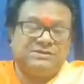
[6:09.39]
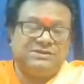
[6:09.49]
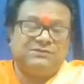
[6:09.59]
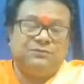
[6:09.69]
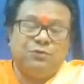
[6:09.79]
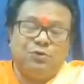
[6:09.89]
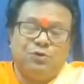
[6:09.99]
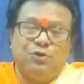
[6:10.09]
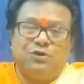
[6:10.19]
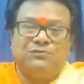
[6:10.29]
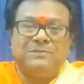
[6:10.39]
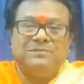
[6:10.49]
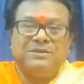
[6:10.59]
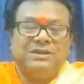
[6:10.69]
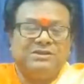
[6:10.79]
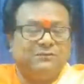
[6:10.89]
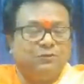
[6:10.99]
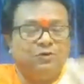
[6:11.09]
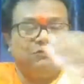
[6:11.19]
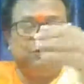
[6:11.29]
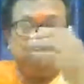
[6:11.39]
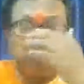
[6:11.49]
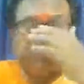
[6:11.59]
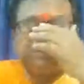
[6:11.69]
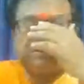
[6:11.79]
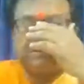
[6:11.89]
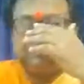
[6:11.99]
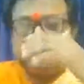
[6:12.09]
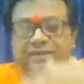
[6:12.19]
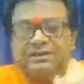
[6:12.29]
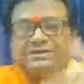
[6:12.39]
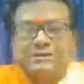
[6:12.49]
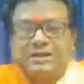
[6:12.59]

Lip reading: flow of knowledge that